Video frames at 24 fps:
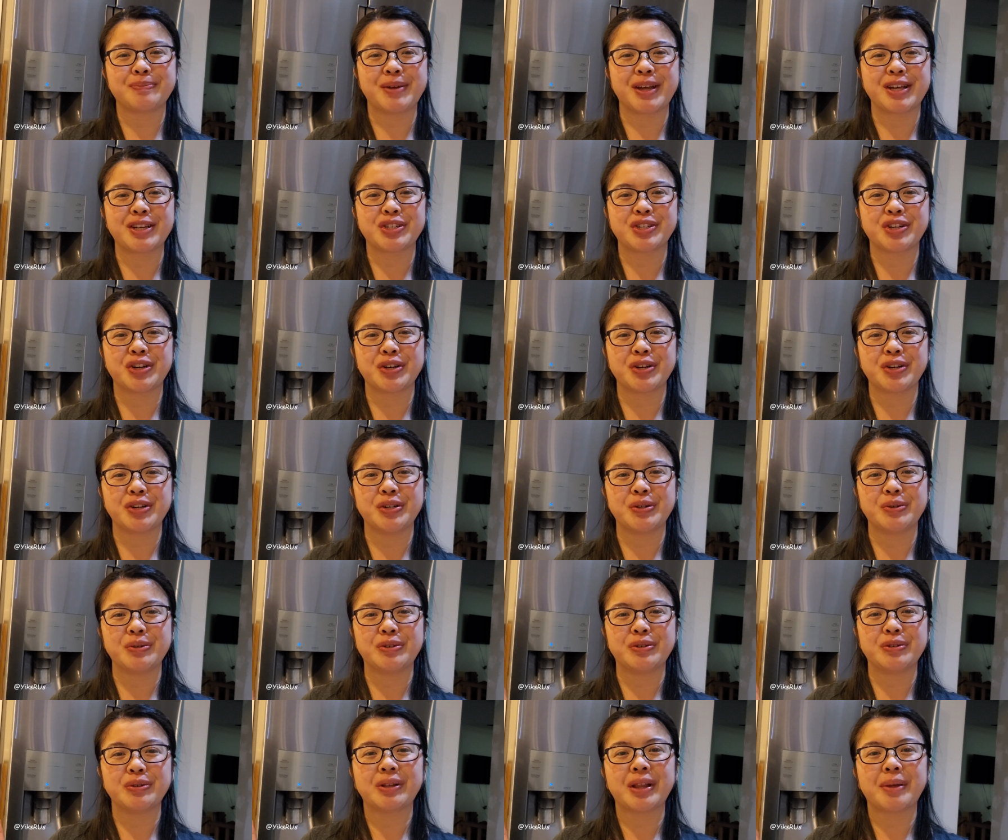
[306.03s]
make sure
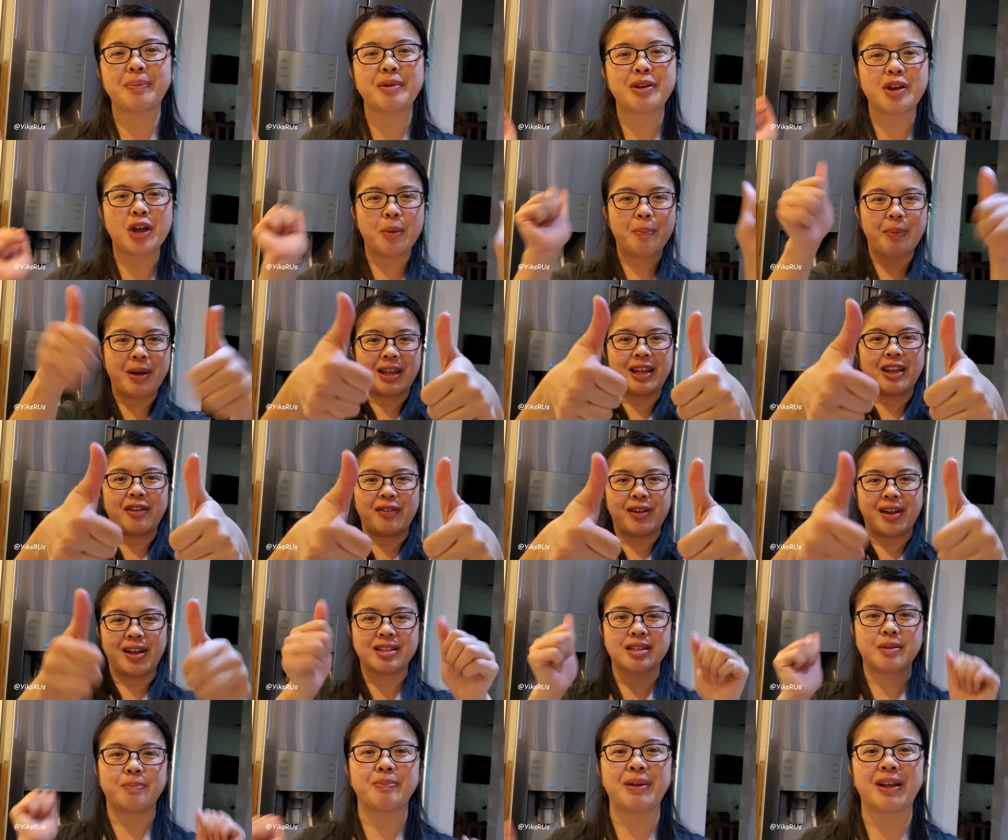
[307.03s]
you do let me know by giving
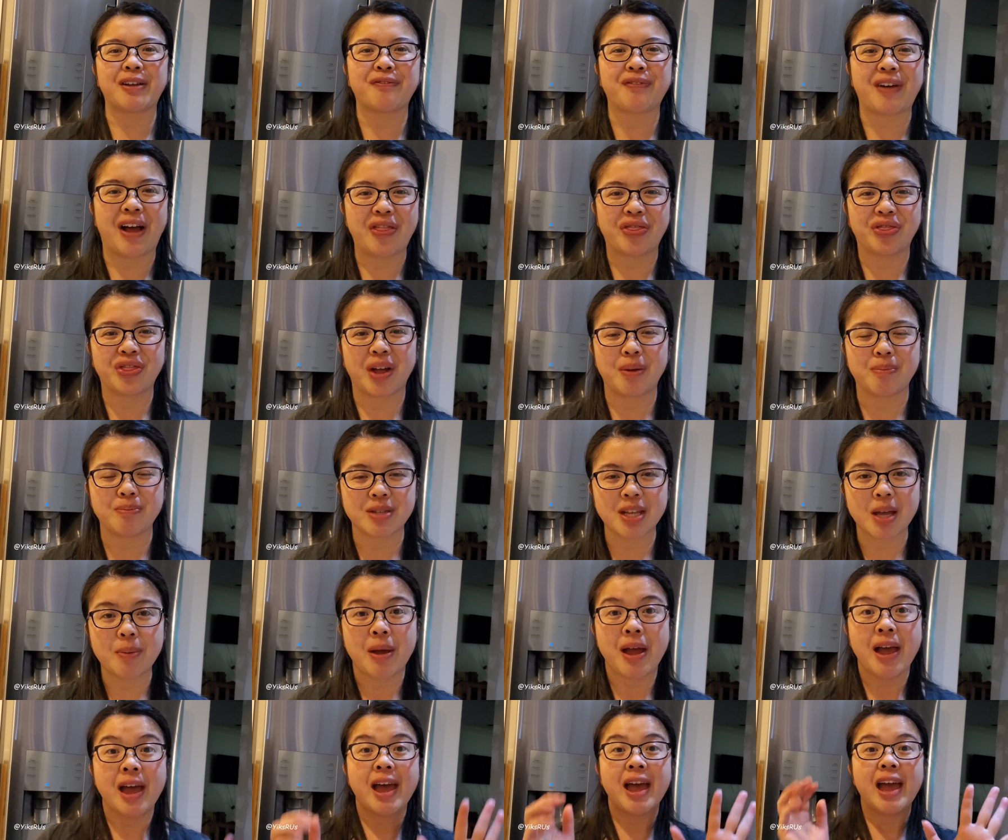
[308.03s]
us a big fat thumbs
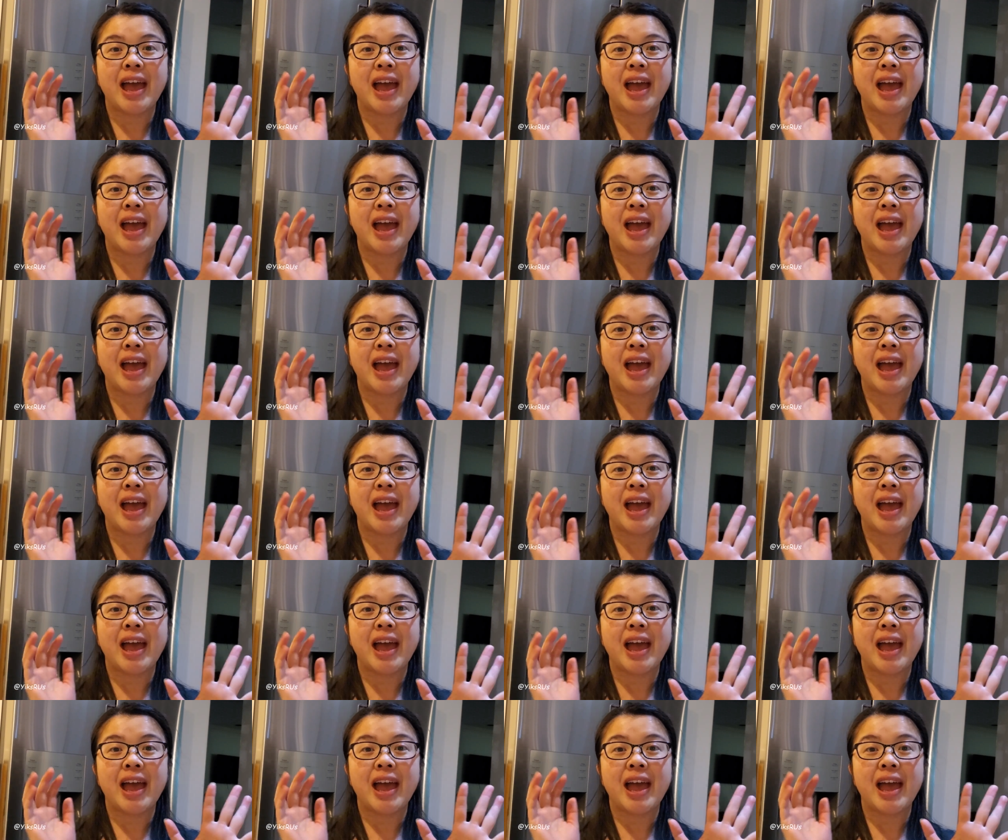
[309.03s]
up.